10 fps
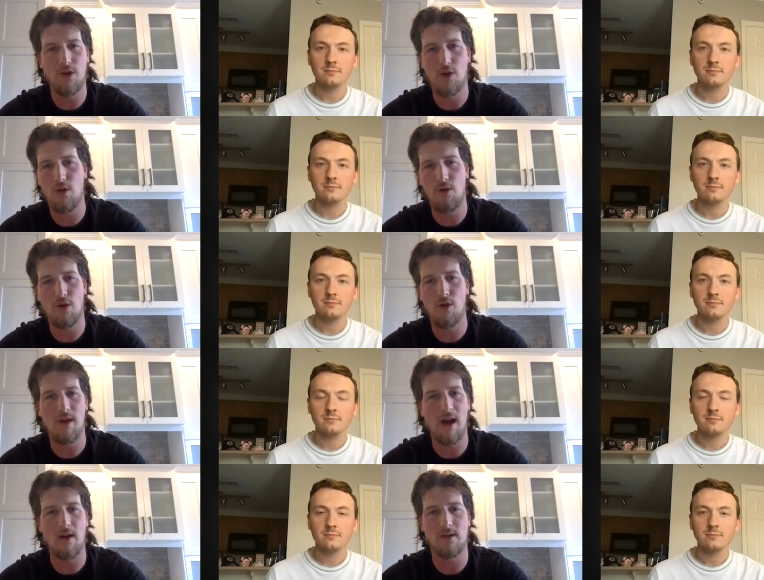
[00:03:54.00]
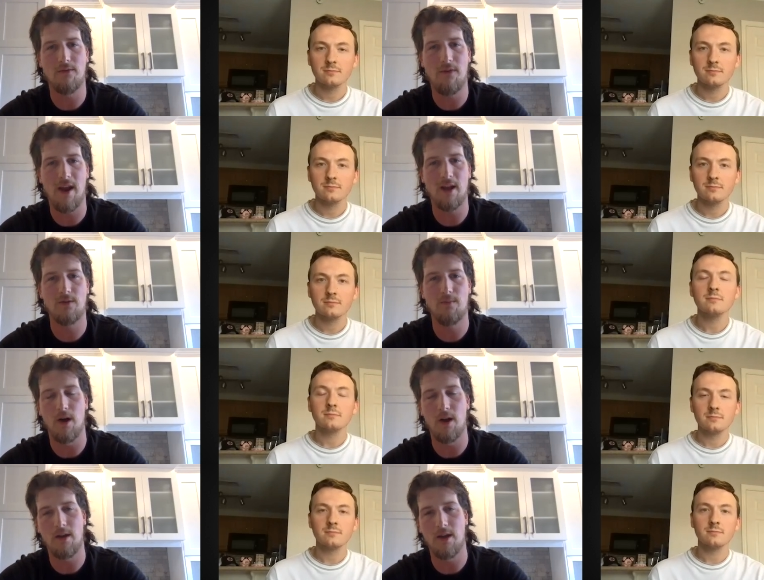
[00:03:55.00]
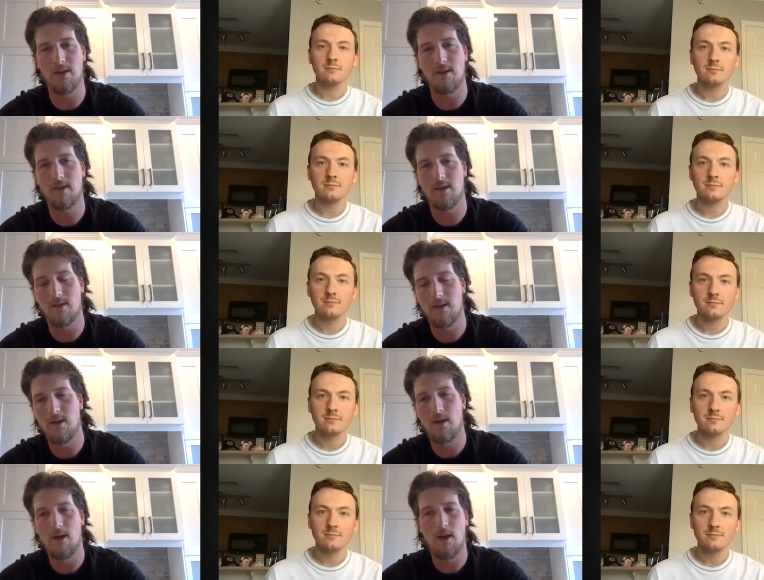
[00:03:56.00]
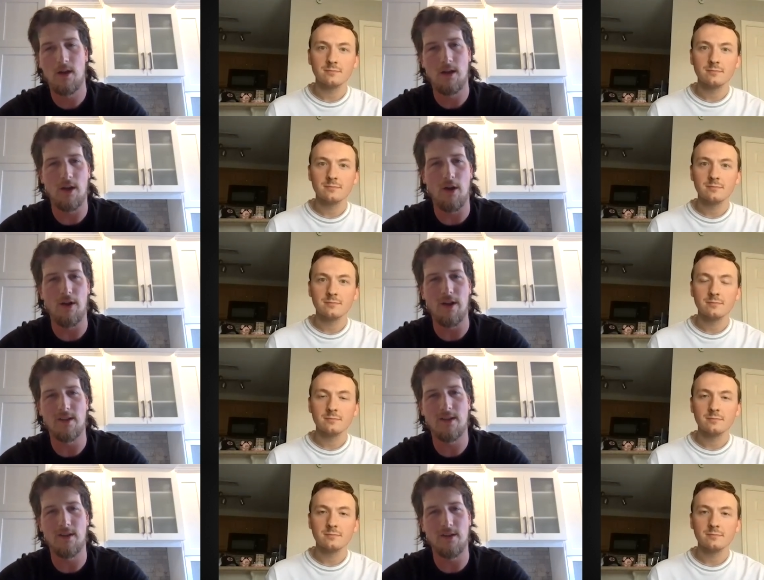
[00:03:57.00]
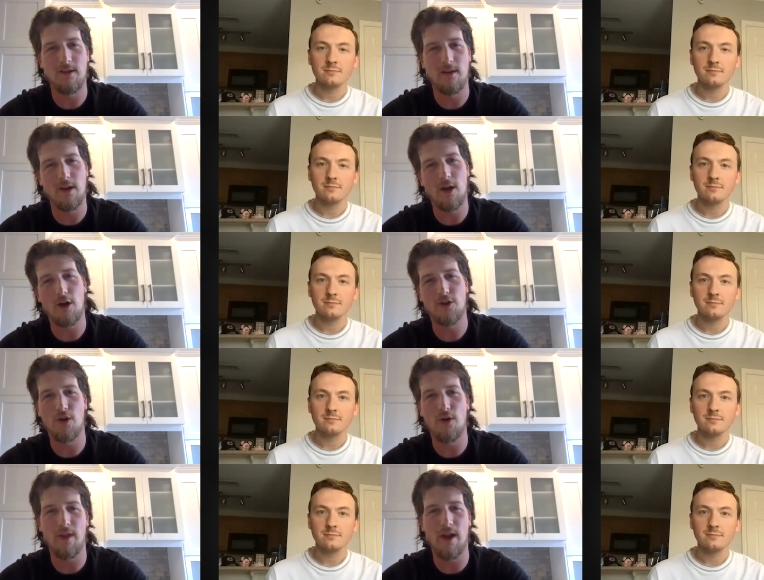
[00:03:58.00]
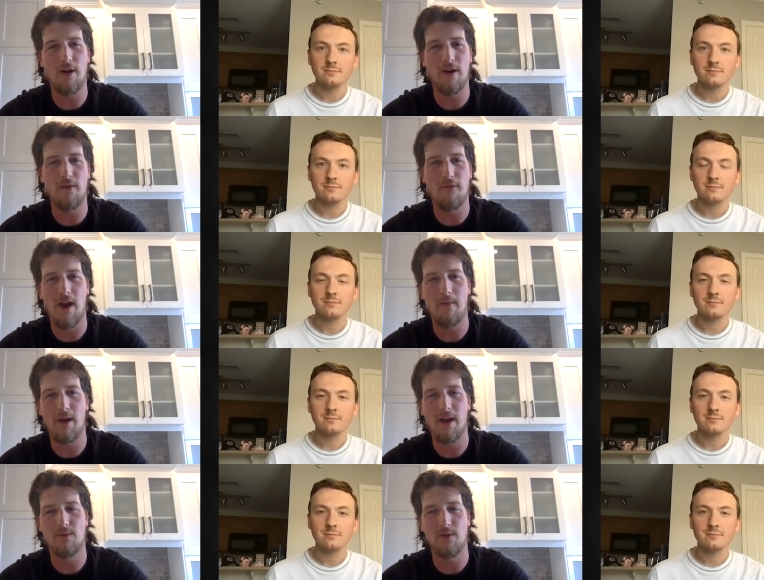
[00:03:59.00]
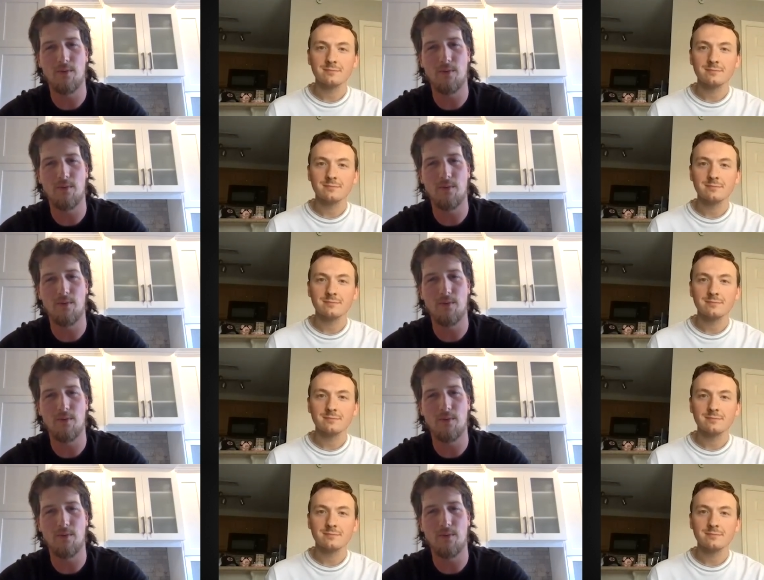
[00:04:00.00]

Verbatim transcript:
Speaker 1: two two thousand fans, but it's you know, it's the culture over there and the fan base was